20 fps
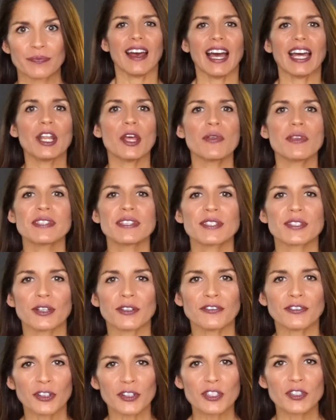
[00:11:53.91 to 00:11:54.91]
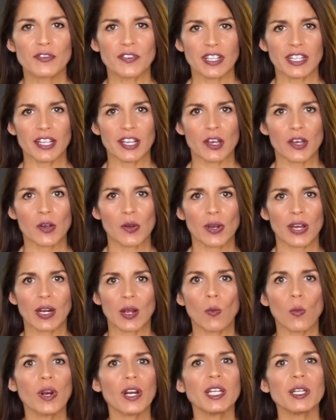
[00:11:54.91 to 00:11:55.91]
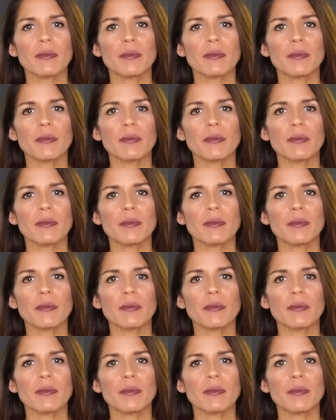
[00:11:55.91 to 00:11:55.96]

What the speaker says: I know this is our first video and I wanted